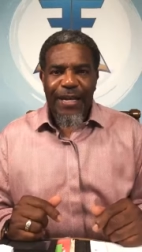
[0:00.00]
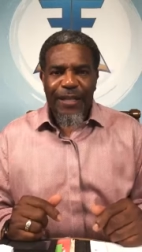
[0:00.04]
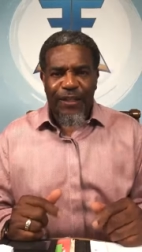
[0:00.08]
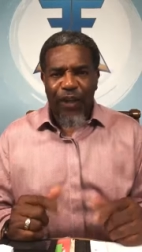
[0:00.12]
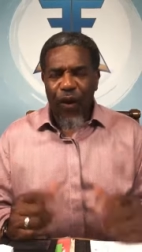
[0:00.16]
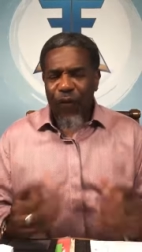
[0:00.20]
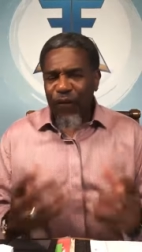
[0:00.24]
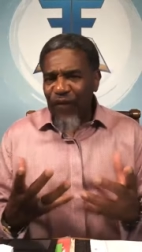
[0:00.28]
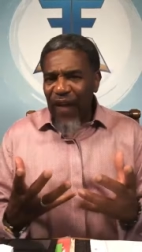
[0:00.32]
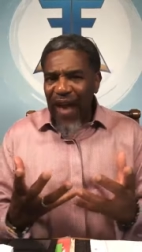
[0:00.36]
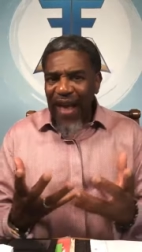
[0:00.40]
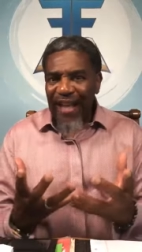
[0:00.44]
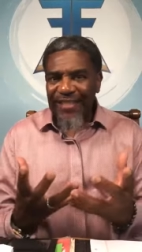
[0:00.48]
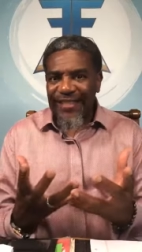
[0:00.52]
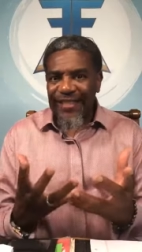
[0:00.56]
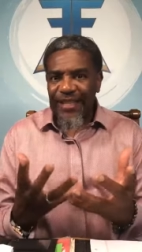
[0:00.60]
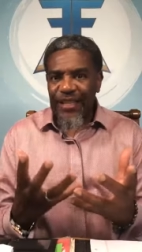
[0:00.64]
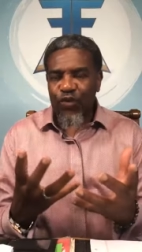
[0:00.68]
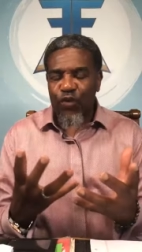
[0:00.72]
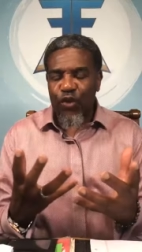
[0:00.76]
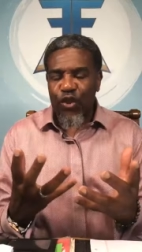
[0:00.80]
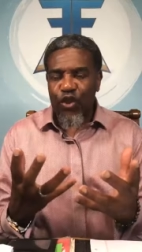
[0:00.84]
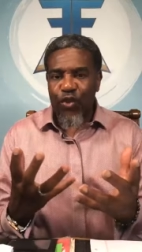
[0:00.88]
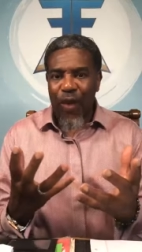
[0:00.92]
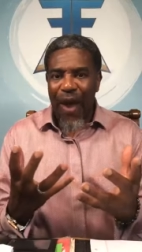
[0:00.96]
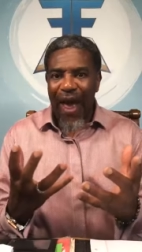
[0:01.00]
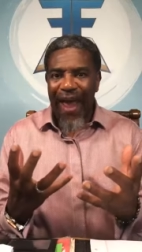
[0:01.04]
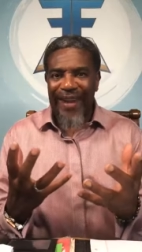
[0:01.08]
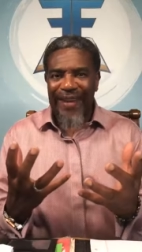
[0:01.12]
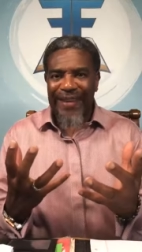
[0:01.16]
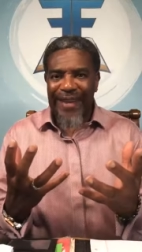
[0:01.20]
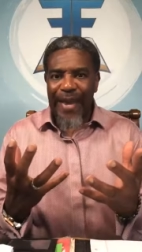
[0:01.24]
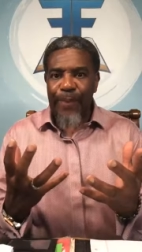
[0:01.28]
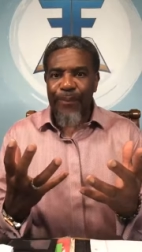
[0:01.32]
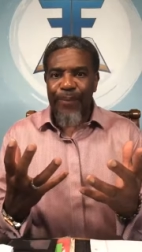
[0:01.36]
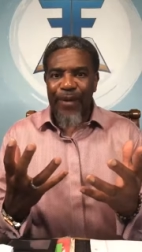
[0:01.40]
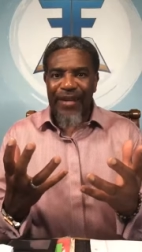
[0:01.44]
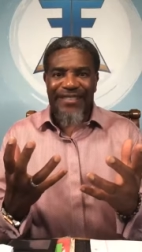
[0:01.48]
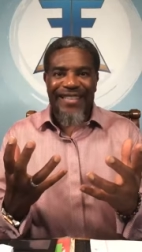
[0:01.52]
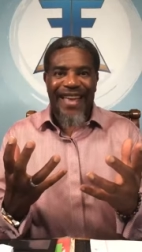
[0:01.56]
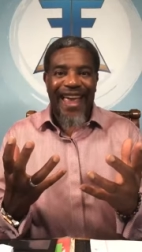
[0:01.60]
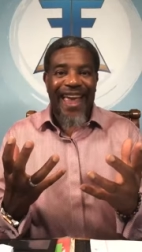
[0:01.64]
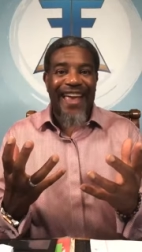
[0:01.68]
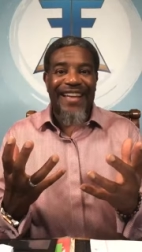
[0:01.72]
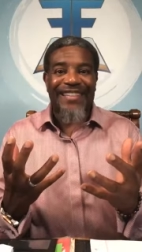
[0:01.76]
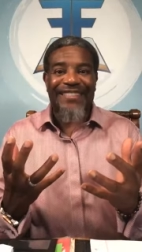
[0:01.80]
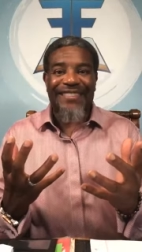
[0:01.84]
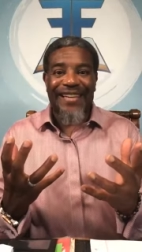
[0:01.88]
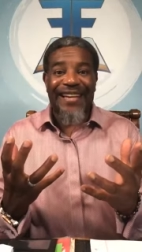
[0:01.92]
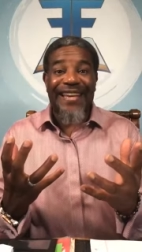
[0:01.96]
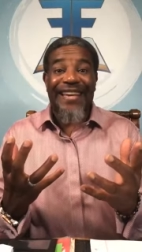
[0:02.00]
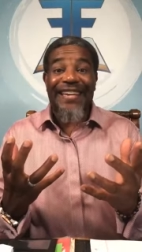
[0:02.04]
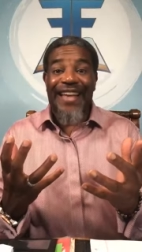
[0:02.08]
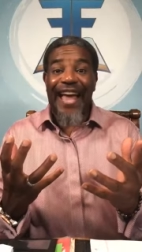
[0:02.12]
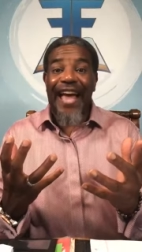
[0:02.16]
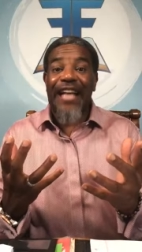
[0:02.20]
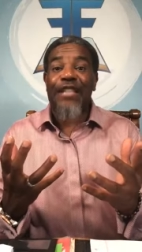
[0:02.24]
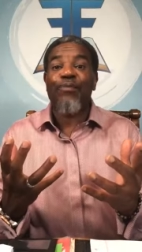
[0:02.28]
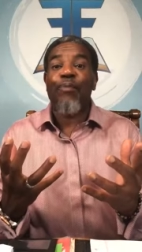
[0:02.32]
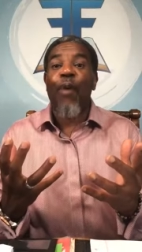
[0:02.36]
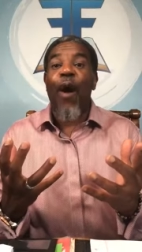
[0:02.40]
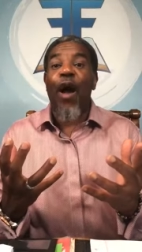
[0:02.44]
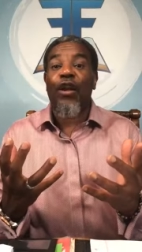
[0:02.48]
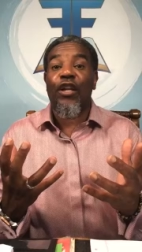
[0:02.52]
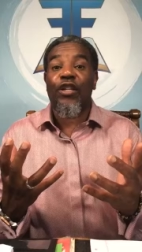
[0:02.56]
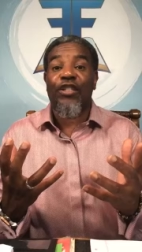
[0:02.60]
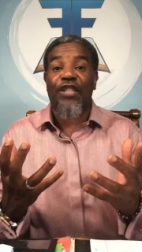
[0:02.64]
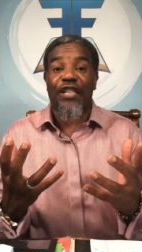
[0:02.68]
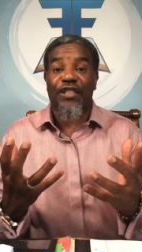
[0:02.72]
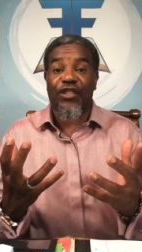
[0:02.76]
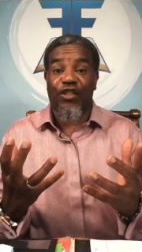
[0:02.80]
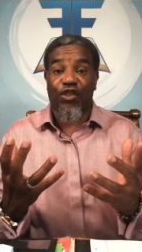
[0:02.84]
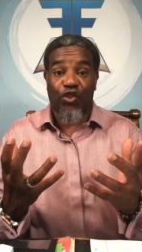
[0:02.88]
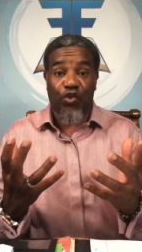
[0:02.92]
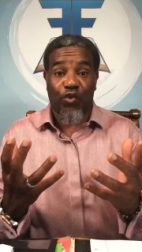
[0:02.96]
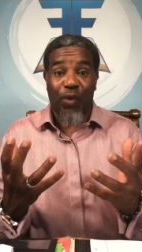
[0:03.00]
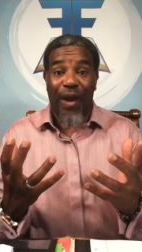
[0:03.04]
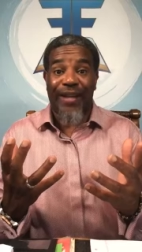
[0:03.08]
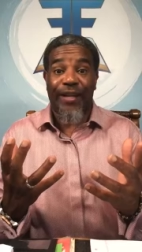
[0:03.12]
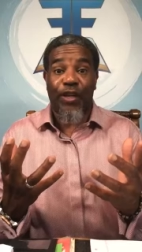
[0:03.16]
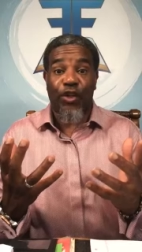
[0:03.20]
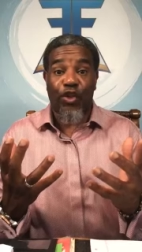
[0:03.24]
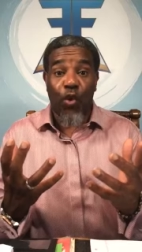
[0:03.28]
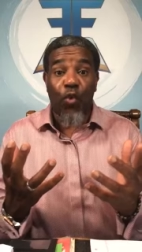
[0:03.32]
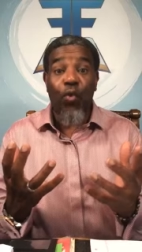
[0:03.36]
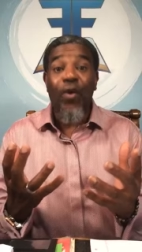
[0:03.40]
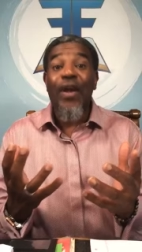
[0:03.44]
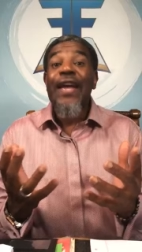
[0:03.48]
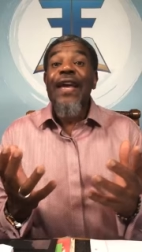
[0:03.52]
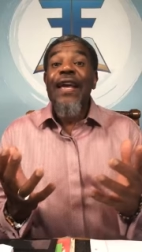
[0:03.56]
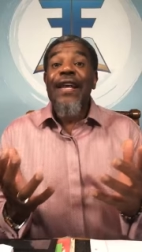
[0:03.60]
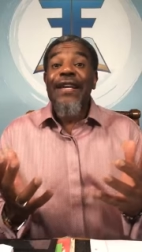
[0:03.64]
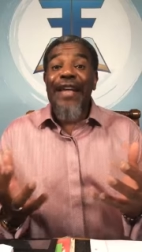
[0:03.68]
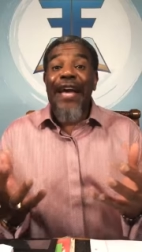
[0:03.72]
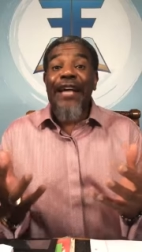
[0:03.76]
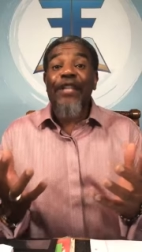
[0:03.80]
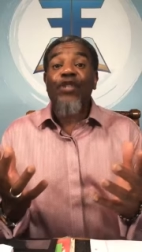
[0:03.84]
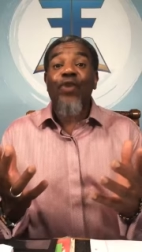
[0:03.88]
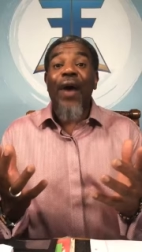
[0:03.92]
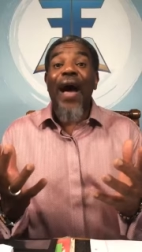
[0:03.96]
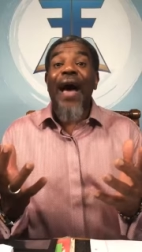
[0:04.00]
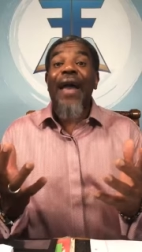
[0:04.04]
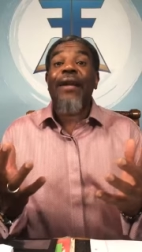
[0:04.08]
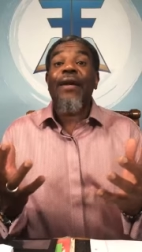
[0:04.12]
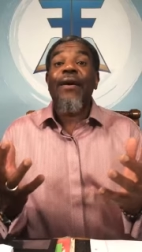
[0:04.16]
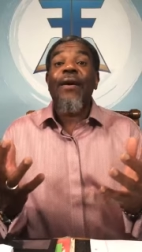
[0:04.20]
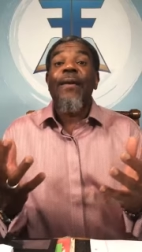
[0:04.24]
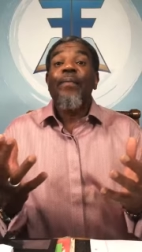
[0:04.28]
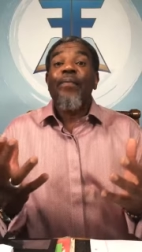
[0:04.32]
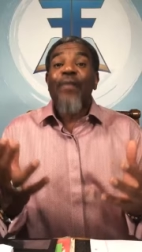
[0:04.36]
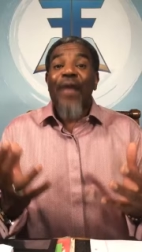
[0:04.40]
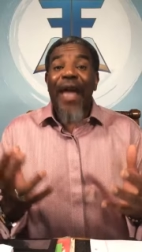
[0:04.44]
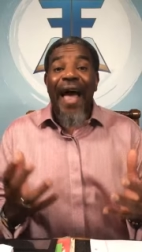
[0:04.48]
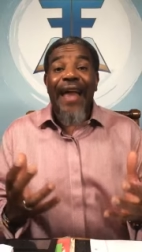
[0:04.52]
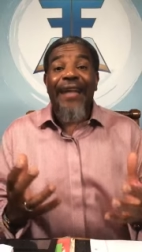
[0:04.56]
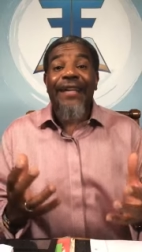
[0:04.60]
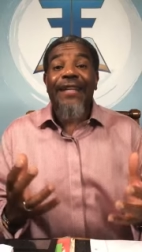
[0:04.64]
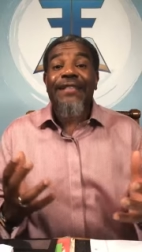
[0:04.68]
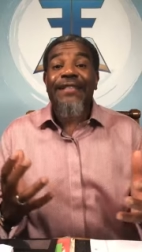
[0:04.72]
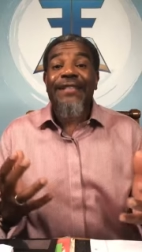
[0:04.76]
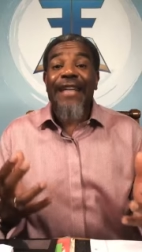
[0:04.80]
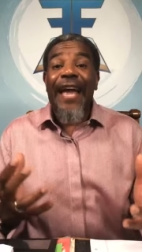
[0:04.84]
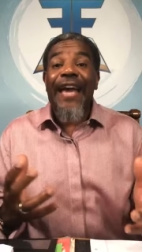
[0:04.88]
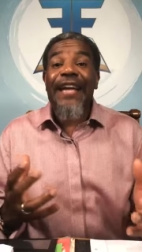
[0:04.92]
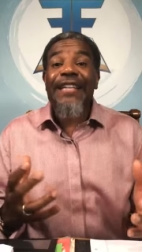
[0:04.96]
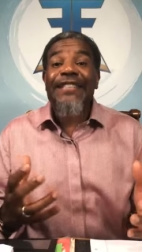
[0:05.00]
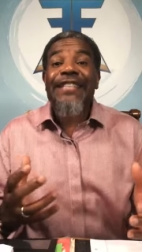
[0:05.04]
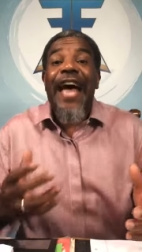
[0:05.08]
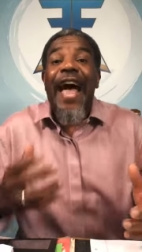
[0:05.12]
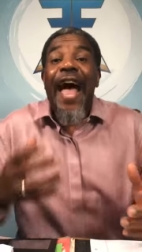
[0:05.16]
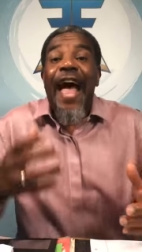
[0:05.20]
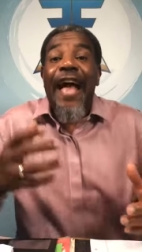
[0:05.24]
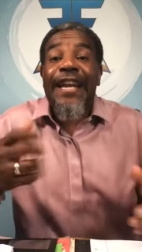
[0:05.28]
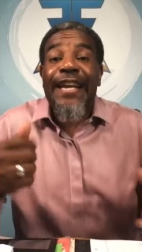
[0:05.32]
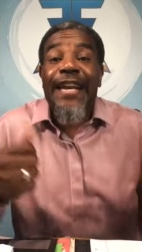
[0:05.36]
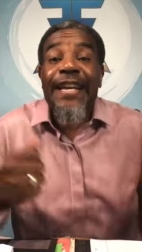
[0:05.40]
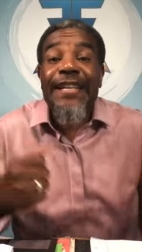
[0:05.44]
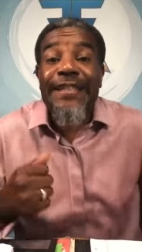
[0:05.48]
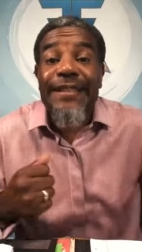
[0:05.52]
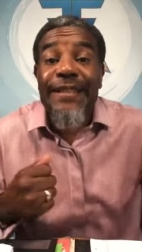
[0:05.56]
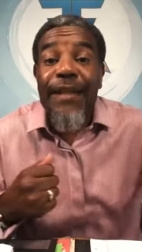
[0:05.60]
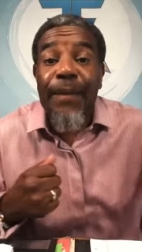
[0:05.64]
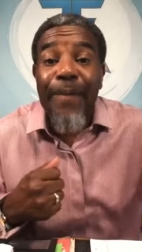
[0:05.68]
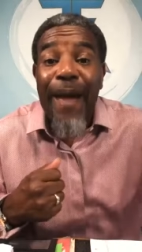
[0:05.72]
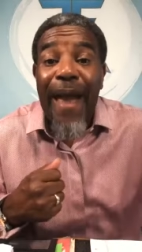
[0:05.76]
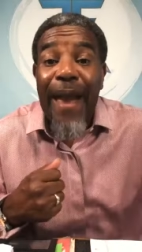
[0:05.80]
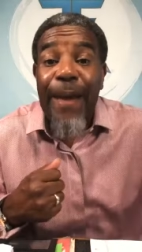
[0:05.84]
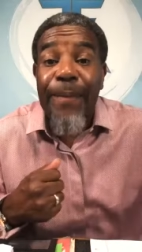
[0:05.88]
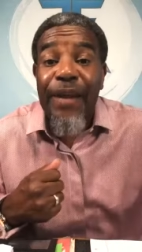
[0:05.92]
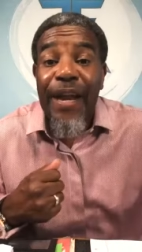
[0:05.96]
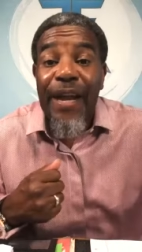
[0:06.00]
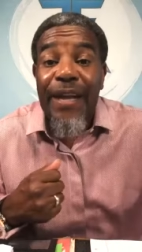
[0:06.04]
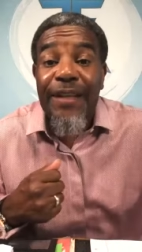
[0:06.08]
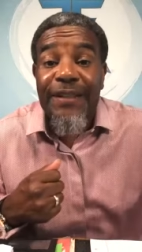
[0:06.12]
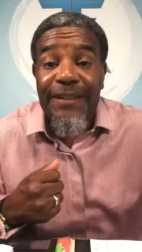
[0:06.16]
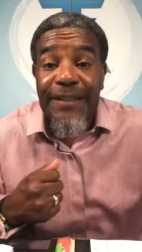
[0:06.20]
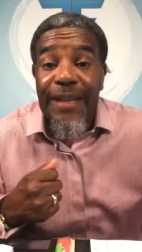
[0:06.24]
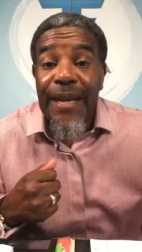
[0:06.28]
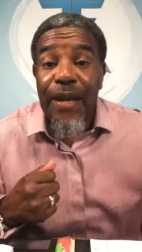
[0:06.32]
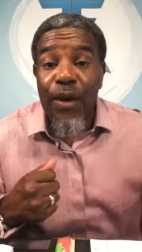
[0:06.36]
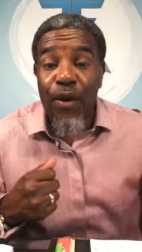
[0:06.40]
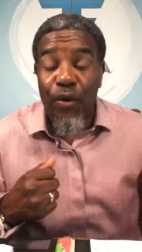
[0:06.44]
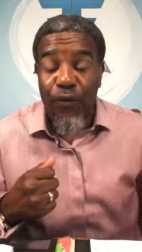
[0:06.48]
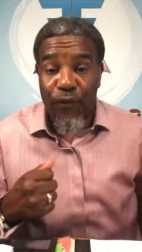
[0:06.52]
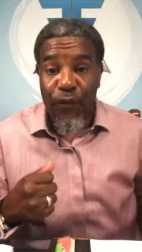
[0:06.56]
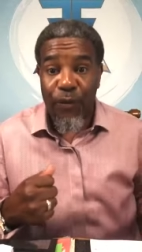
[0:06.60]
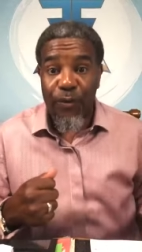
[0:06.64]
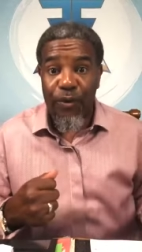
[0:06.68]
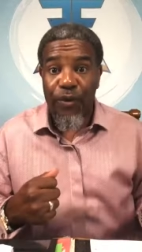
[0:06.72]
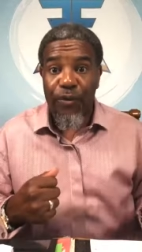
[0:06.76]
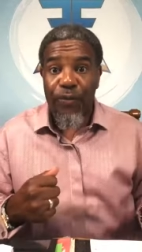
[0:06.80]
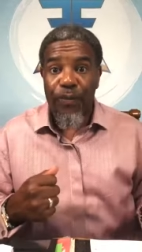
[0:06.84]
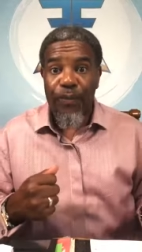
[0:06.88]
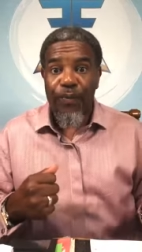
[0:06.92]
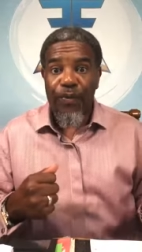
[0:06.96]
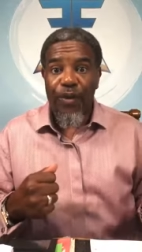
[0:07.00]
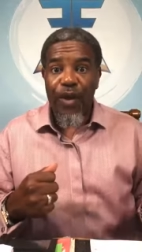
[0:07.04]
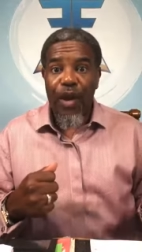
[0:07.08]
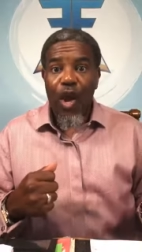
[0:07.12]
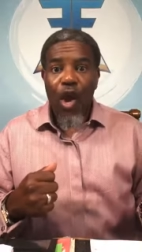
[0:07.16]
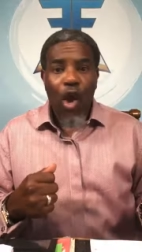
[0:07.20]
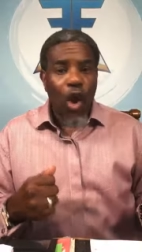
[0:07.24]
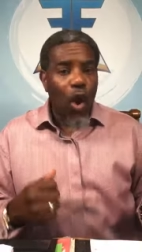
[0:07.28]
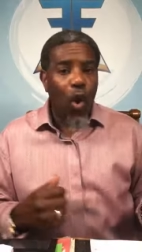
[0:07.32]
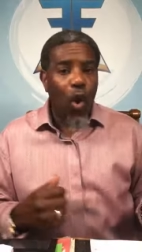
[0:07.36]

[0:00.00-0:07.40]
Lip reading: So Festus was trying to keep his hands clean, as politicians try to do. They try to, at the same time, kiss the baby and steal from you.